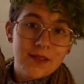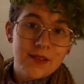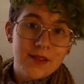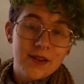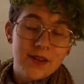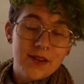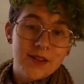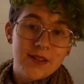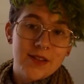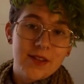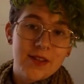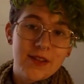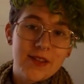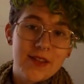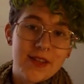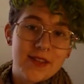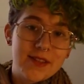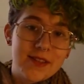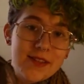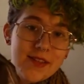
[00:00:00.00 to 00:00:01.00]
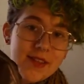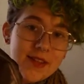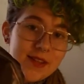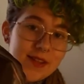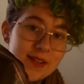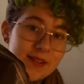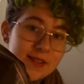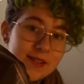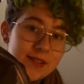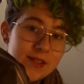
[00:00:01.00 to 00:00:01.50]
there's all that
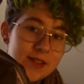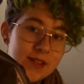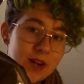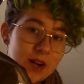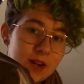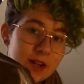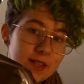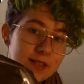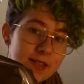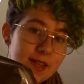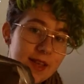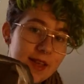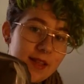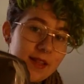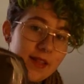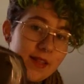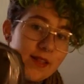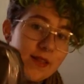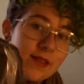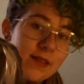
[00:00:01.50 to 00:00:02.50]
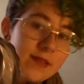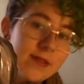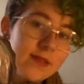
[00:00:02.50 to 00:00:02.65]
tea, dark as hell.